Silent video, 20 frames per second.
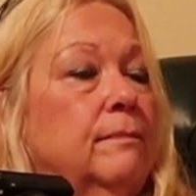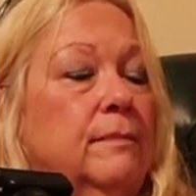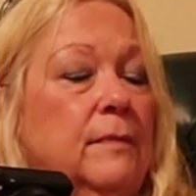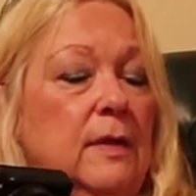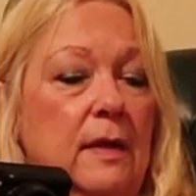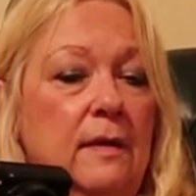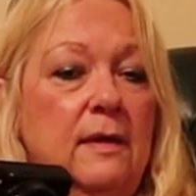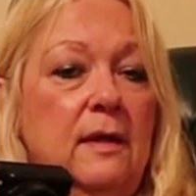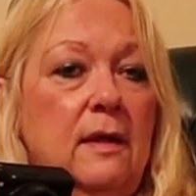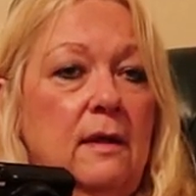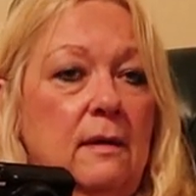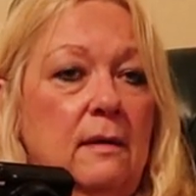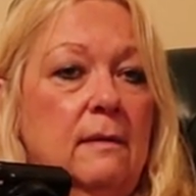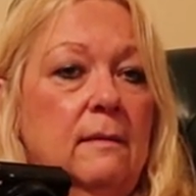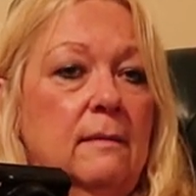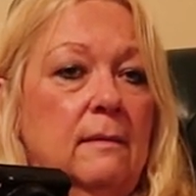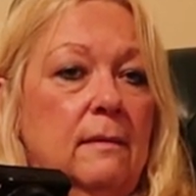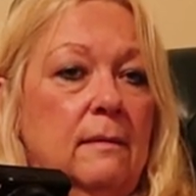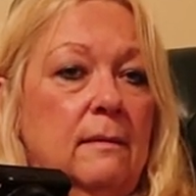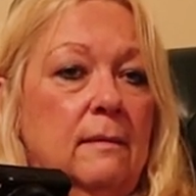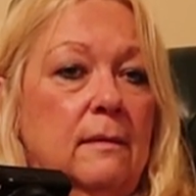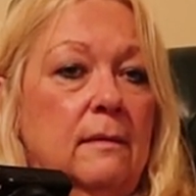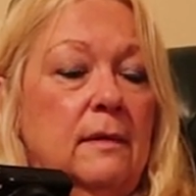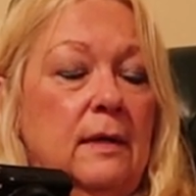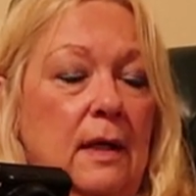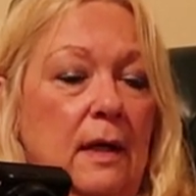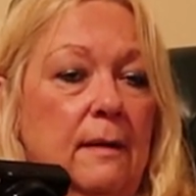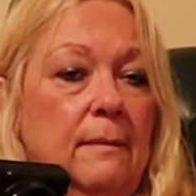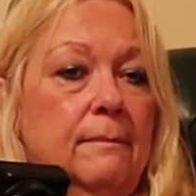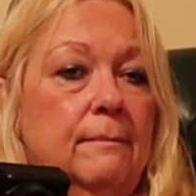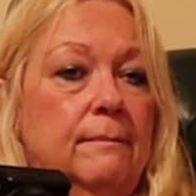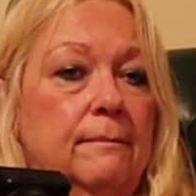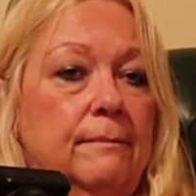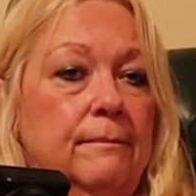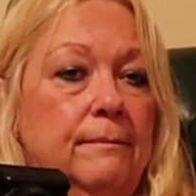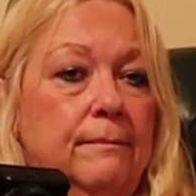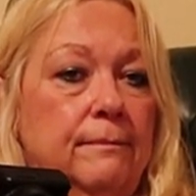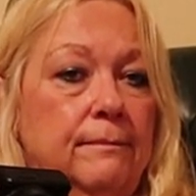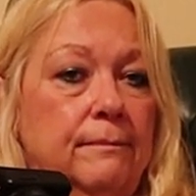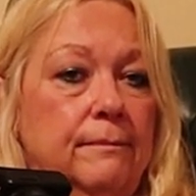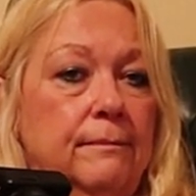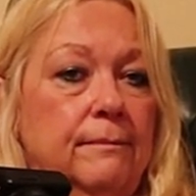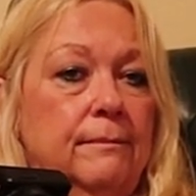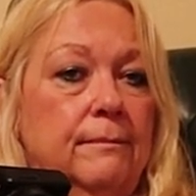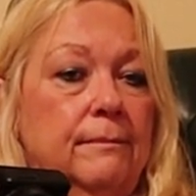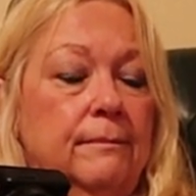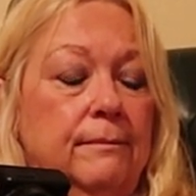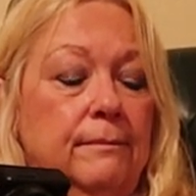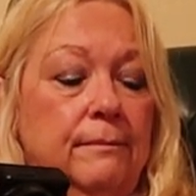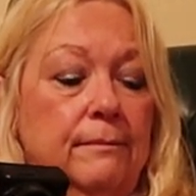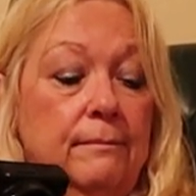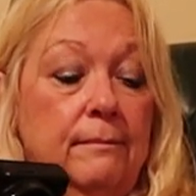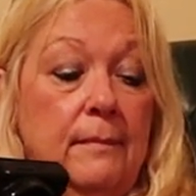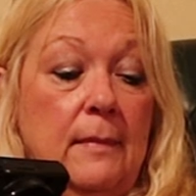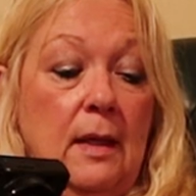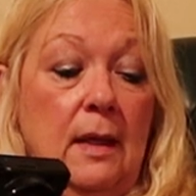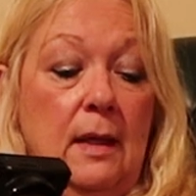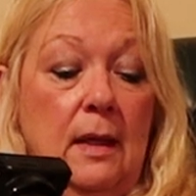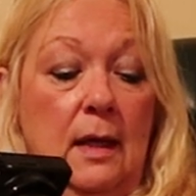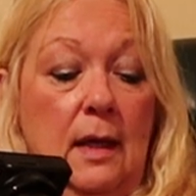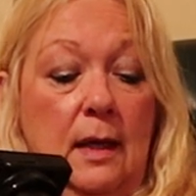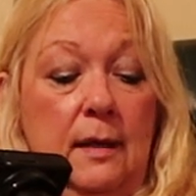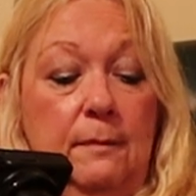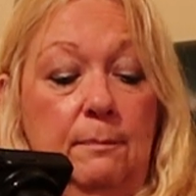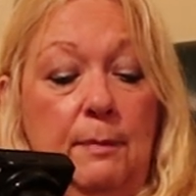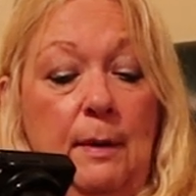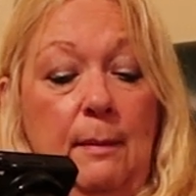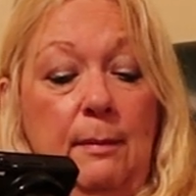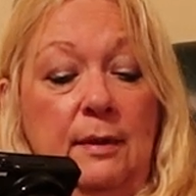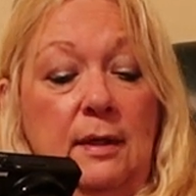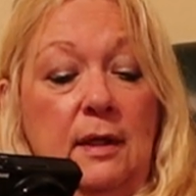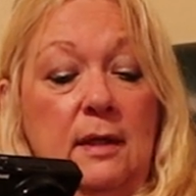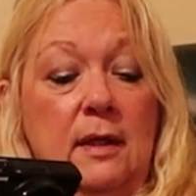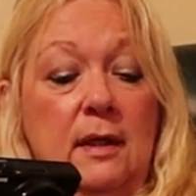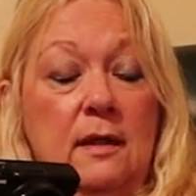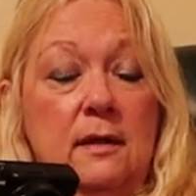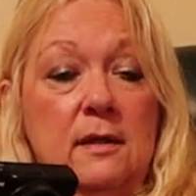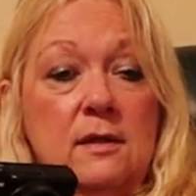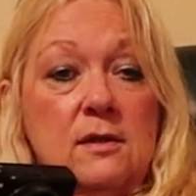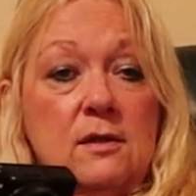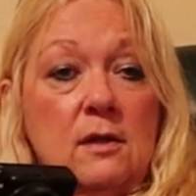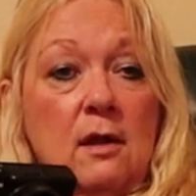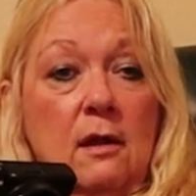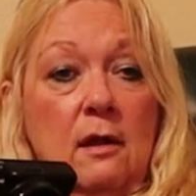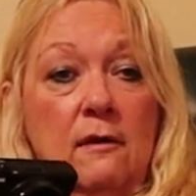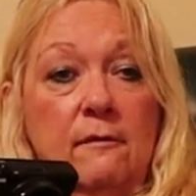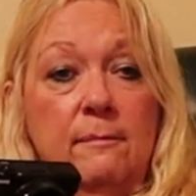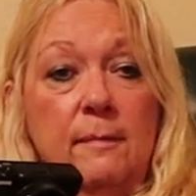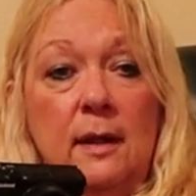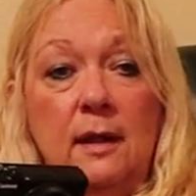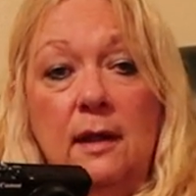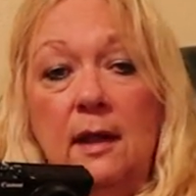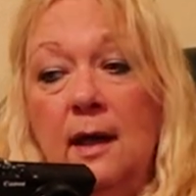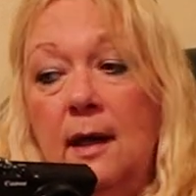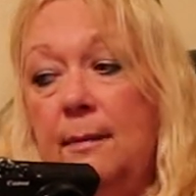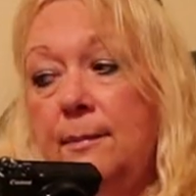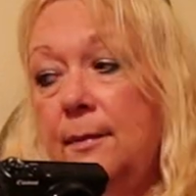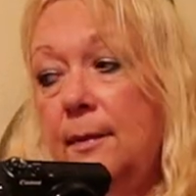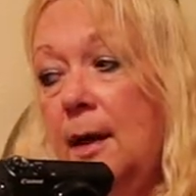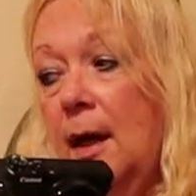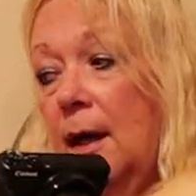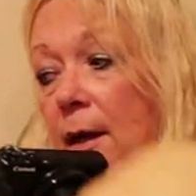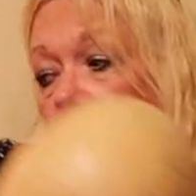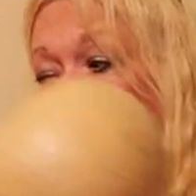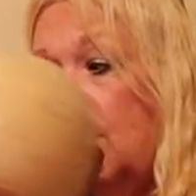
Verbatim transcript: Do you feel drained? Yeah. Probably need to get this done. Yeah.